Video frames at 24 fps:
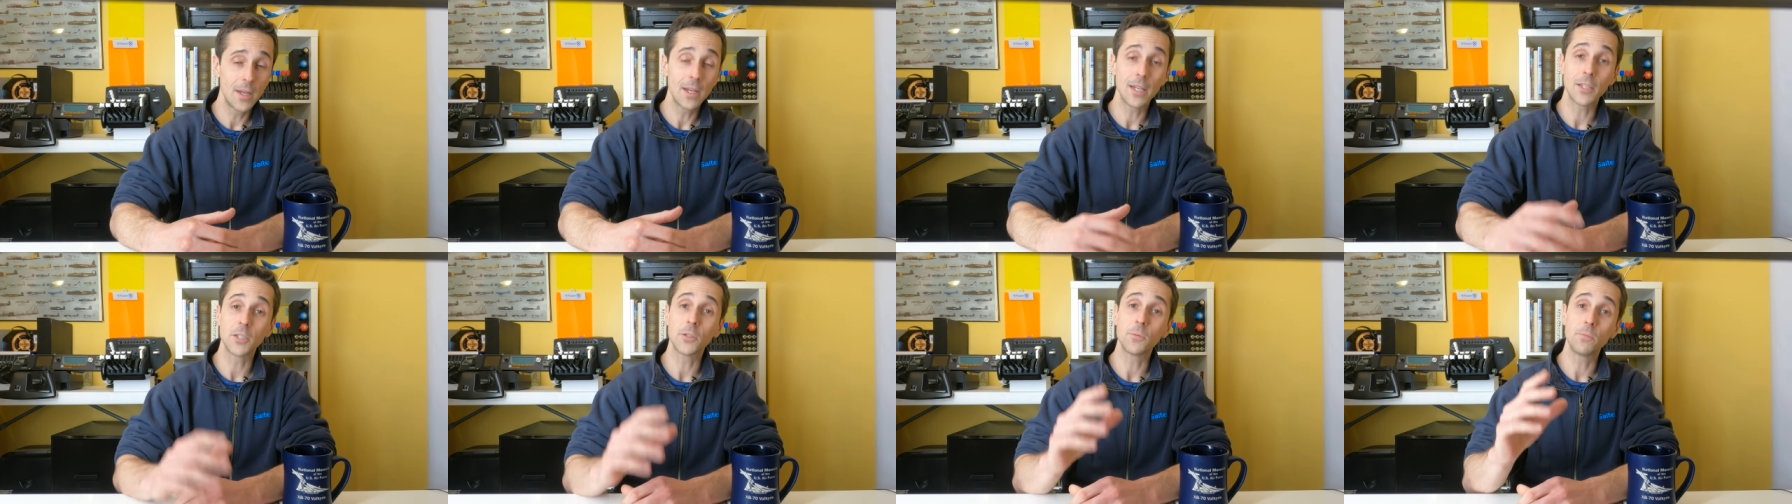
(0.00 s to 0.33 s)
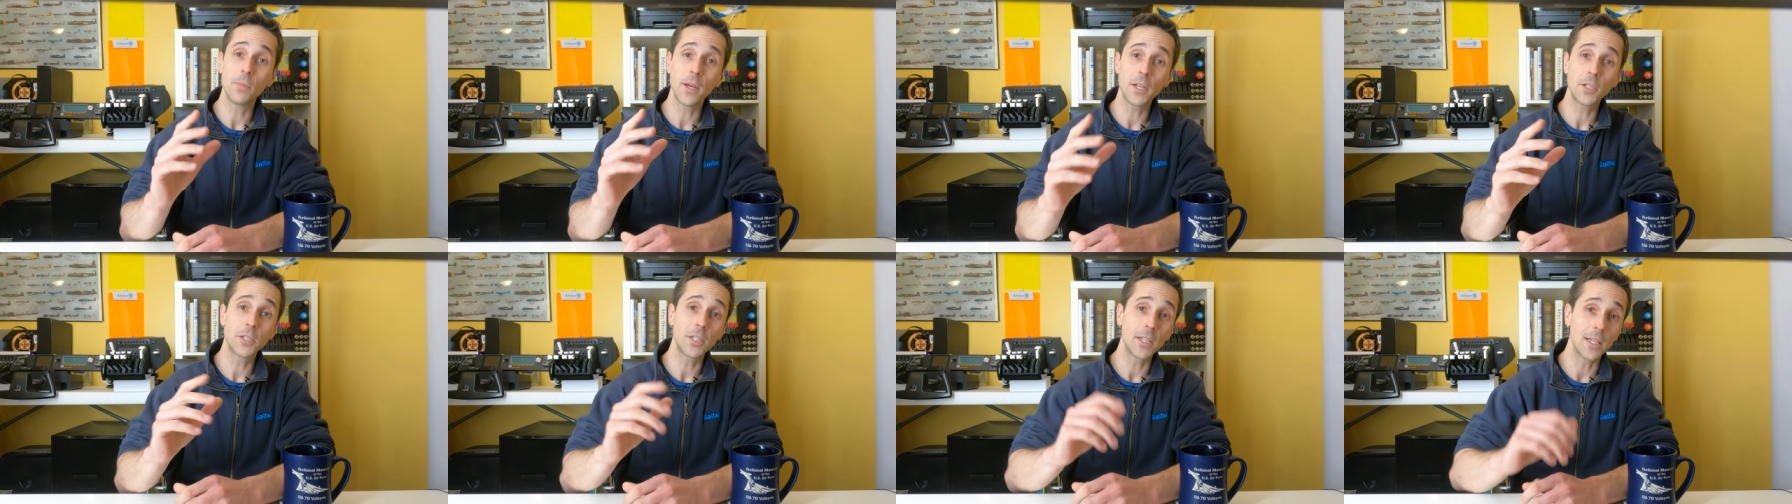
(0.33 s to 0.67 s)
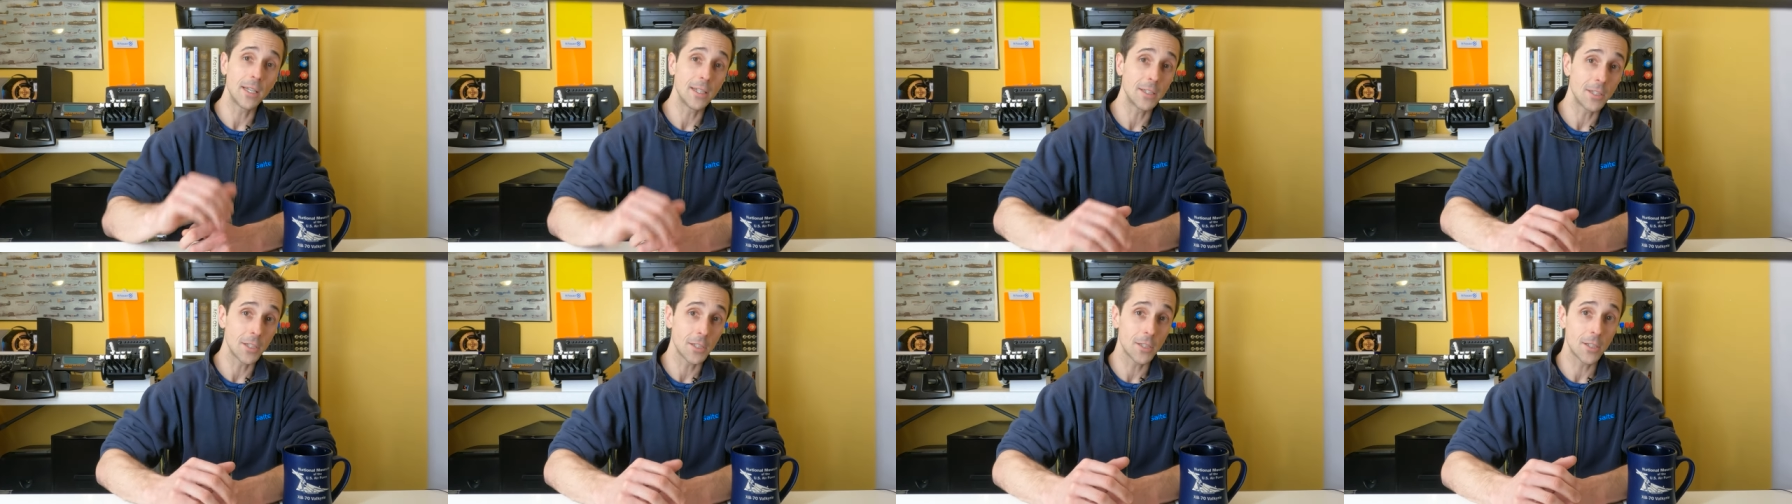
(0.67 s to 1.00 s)

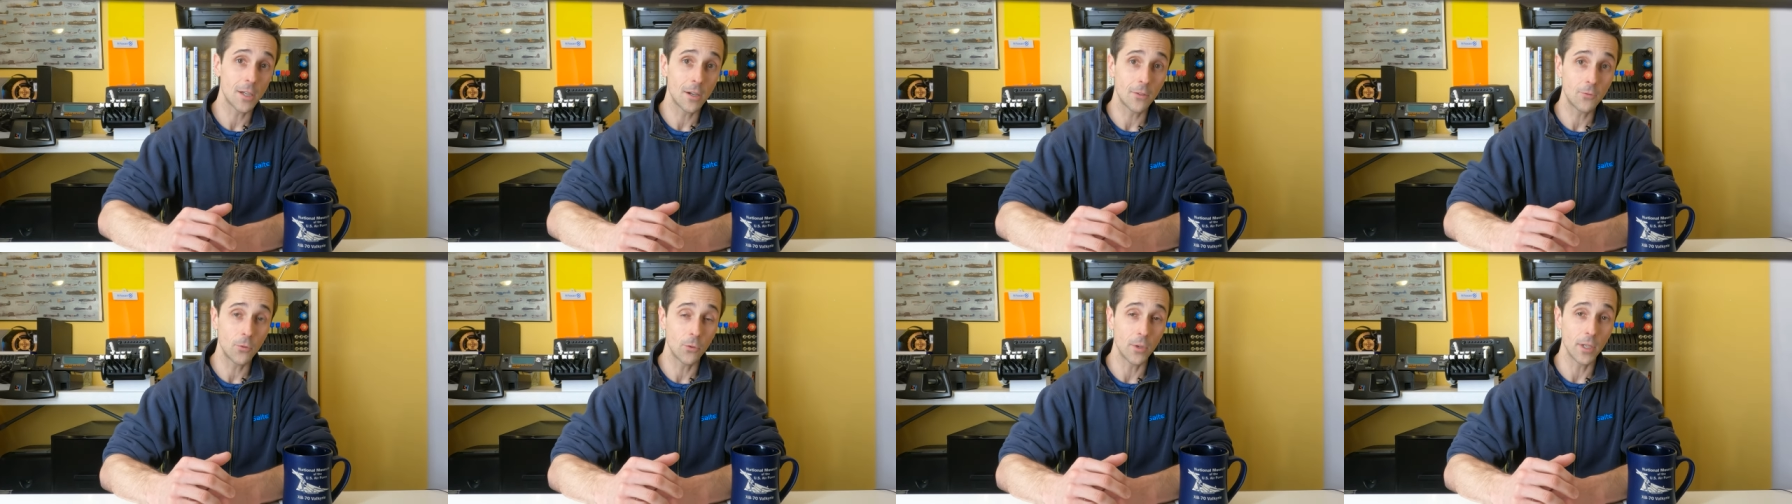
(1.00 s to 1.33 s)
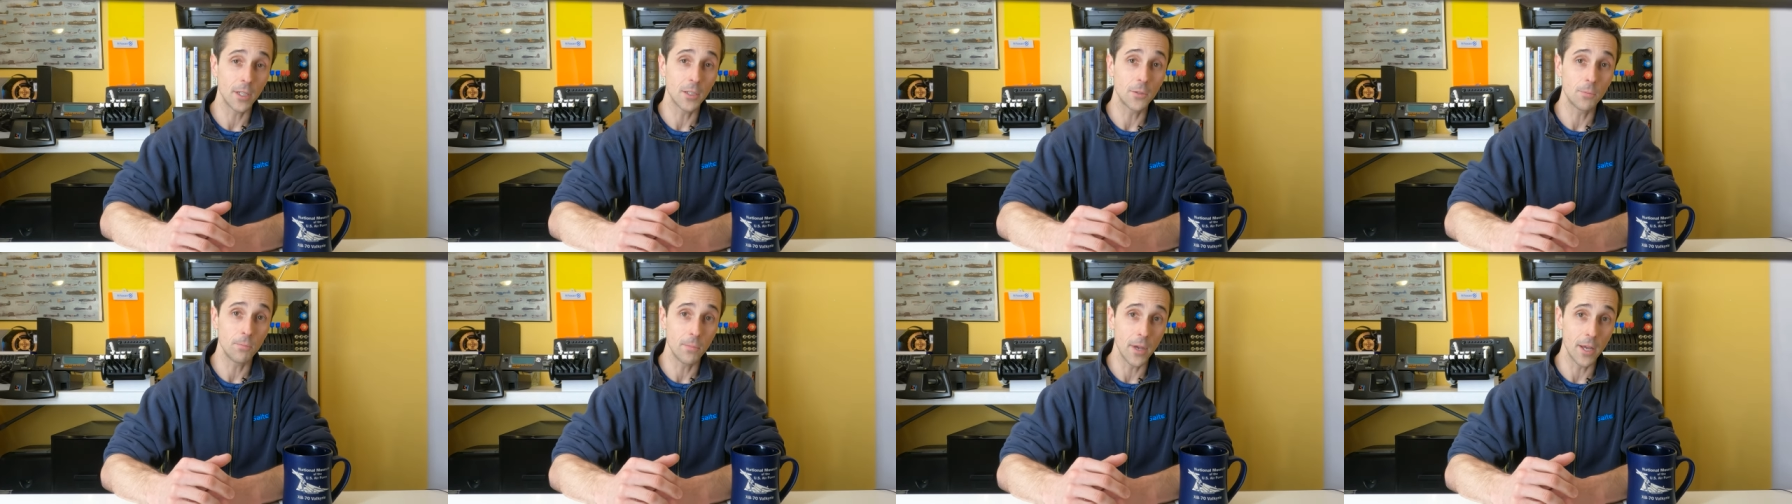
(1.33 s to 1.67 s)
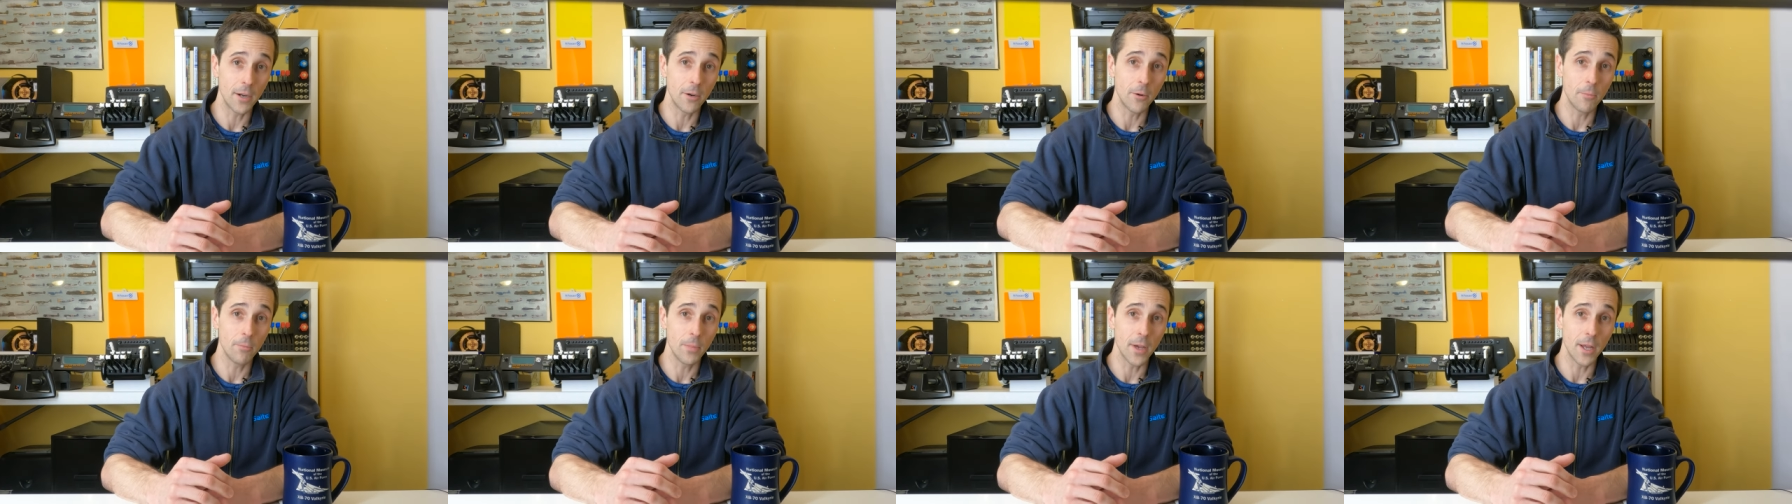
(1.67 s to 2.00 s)
especially as the software gets
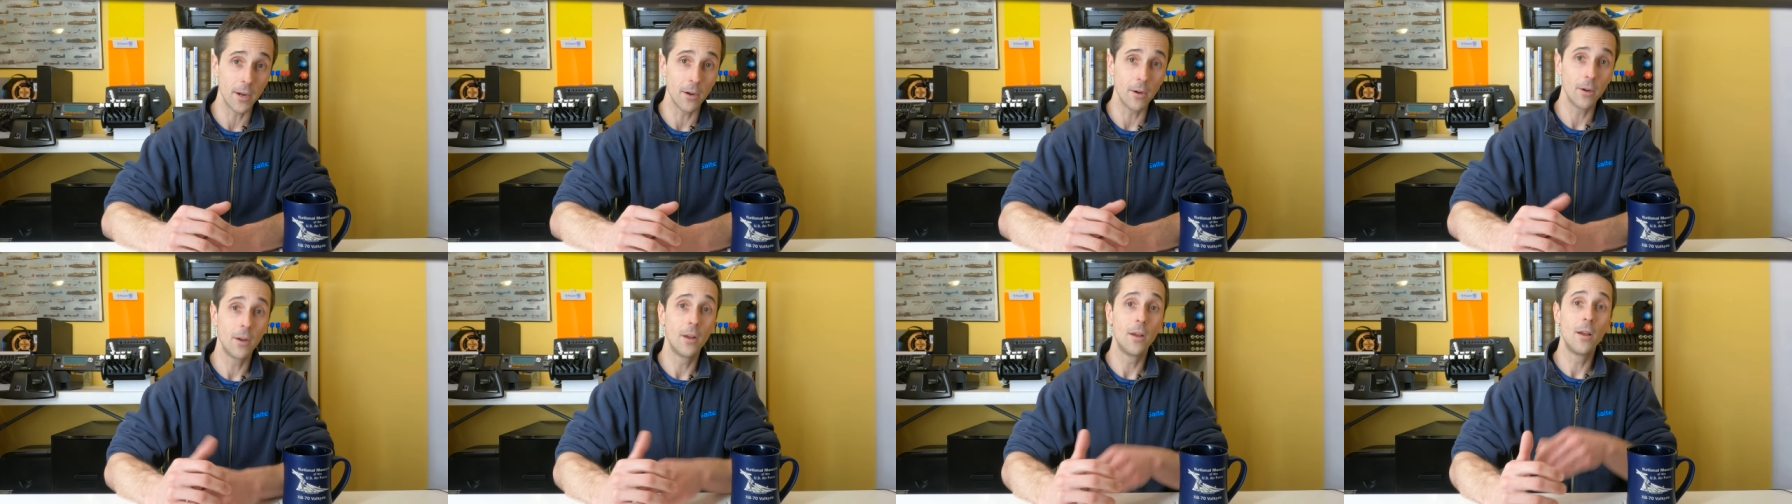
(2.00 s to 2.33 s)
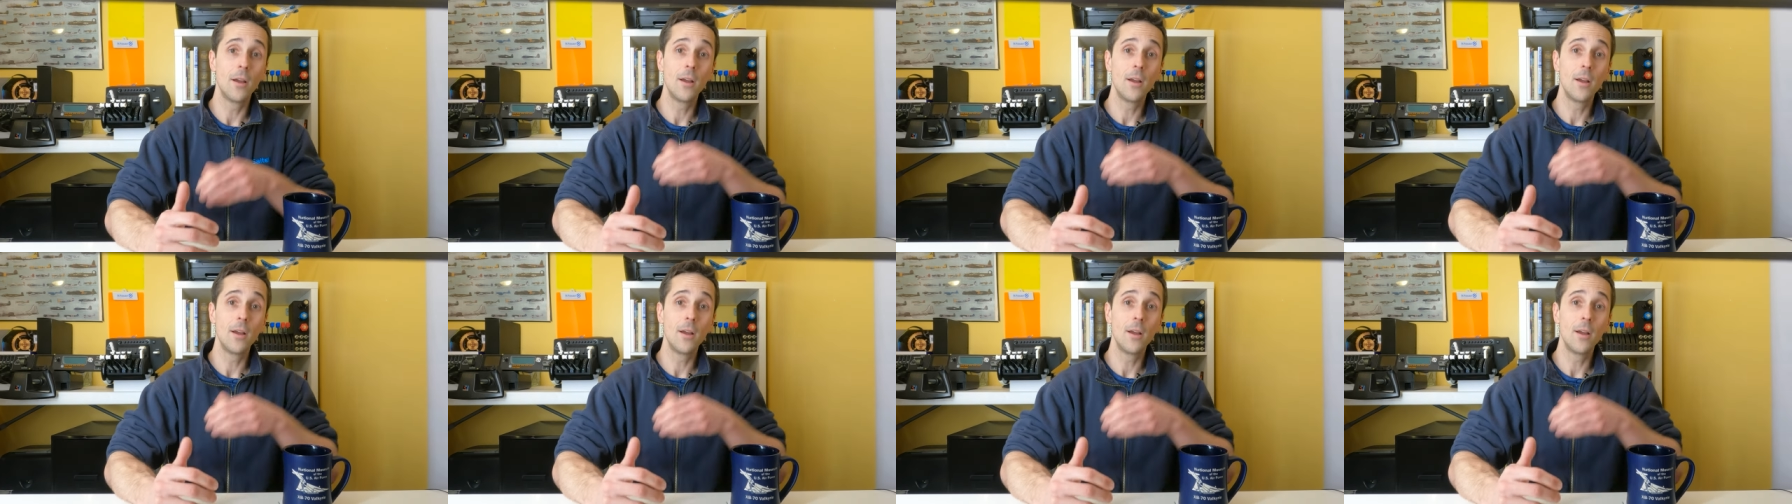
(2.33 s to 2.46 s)
better and better